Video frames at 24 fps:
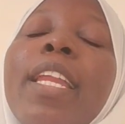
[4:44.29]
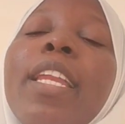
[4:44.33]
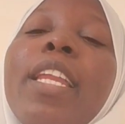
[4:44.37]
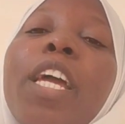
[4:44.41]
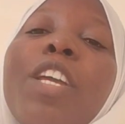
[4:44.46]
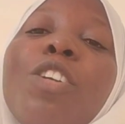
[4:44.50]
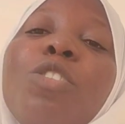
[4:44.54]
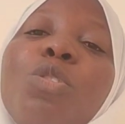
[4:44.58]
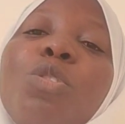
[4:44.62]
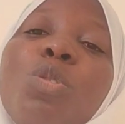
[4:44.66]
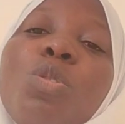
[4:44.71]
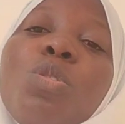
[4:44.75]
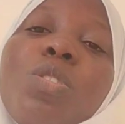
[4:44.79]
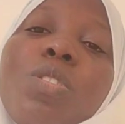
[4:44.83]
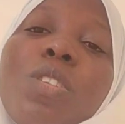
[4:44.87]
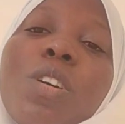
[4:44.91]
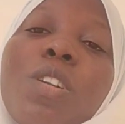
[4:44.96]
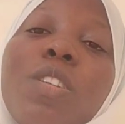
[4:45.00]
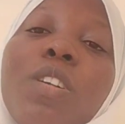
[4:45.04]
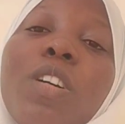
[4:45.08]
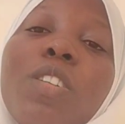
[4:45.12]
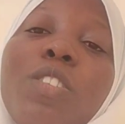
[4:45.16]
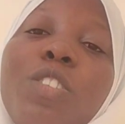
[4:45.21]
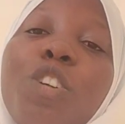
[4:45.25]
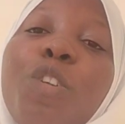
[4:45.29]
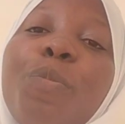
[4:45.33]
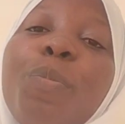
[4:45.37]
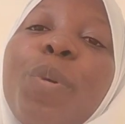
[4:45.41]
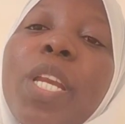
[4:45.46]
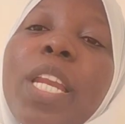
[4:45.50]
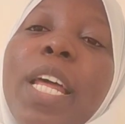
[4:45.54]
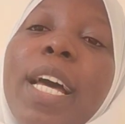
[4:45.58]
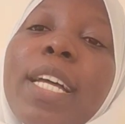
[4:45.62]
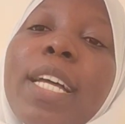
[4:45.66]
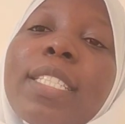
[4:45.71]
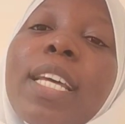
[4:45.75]
then you use your
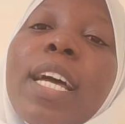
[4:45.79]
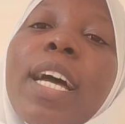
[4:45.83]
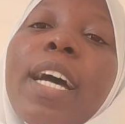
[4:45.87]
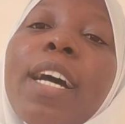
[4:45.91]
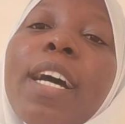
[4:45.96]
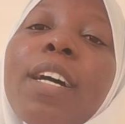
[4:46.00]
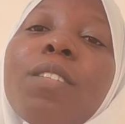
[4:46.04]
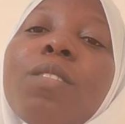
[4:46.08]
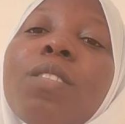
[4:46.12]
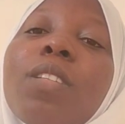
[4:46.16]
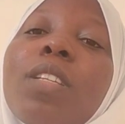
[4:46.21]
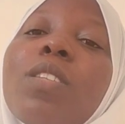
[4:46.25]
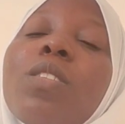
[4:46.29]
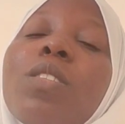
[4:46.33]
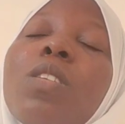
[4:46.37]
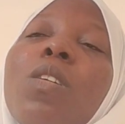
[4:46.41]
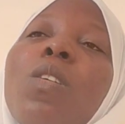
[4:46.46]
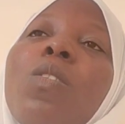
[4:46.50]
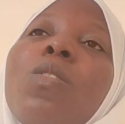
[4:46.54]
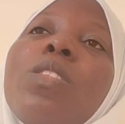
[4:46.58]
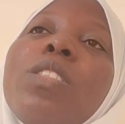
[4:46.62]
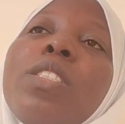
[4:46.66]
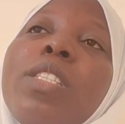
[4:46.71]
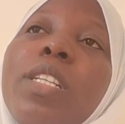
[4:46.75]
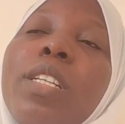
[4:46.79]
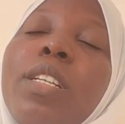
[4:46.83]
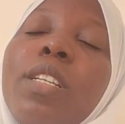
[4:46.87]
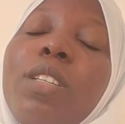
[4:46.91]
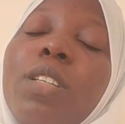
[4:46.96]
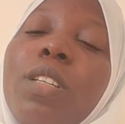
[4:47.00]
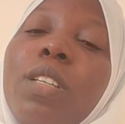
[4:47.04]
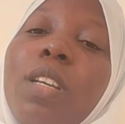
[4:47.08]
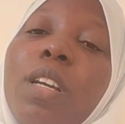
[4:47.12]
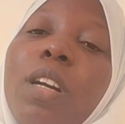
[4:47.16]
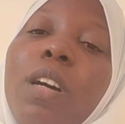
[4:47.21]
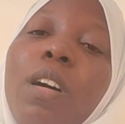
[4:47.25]
non-dominant hand on
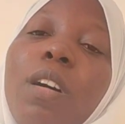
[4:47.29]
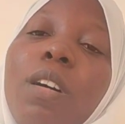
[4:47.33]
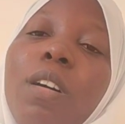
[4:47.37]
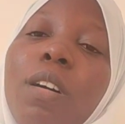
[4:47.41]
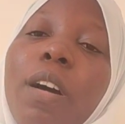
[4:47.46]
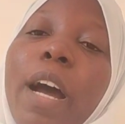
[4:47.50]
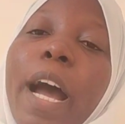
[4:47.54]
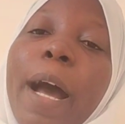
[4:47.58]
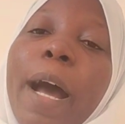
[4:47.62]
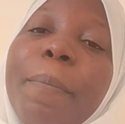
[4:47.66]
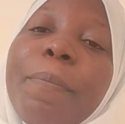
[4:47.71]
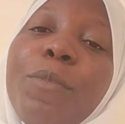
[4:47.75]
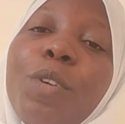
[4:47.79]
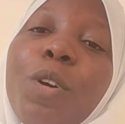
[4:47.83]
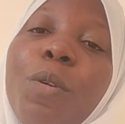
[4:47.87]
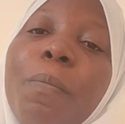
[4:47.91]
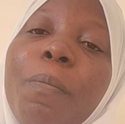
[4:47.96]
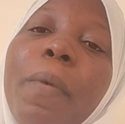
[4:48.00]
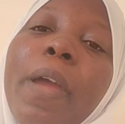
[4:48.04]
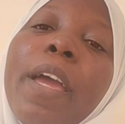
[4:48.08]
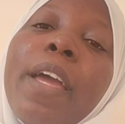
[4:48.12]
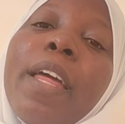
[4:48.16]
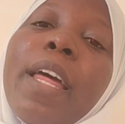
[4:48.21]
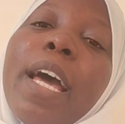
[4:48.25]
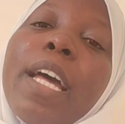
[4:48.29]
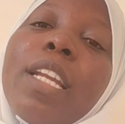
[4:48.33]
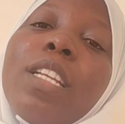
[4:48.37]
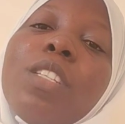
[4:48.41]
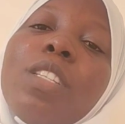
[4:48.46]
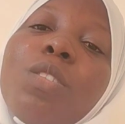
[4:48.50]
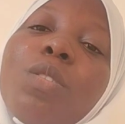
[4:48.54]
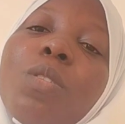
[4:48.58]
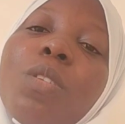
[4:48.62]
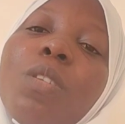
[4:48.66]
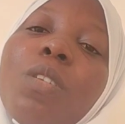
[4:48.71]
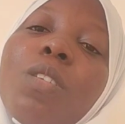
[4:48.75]
the abdomen at
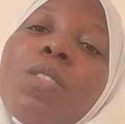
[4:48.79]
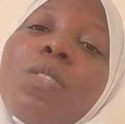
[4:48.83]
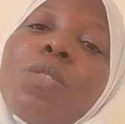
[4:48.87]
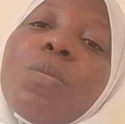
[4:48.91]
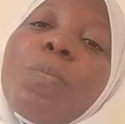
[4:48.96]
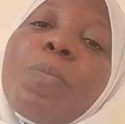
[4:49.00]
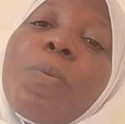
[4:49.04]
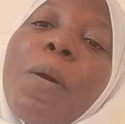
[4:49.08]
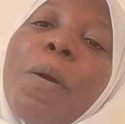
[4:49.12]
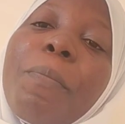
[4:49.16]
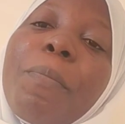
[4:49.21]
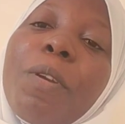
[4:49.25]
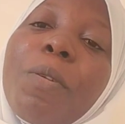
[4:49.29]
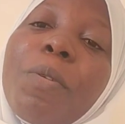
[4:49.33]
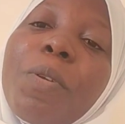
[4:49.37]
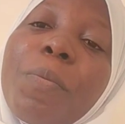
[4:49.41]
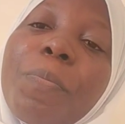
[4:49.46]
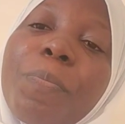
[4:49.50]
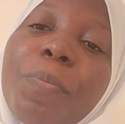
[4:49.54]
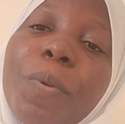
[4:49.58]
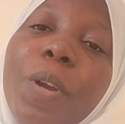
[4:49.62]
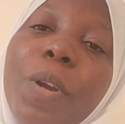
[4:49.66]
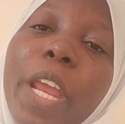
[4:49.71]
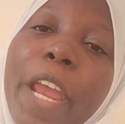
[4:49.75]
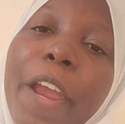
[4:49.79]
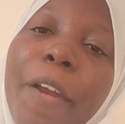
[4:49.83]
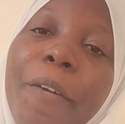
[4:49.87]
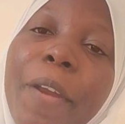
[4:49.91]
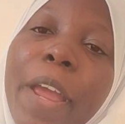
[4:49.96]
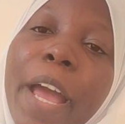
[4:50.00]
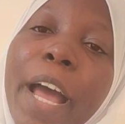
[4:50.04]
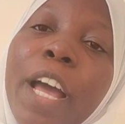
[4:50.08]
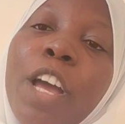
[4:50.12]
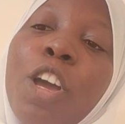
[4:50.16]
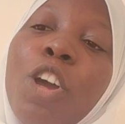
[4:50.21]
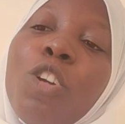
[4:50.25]
this suprapubic
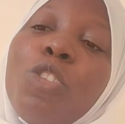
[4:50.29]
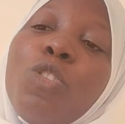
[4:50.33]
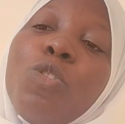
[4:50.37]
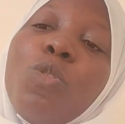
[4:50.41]
area,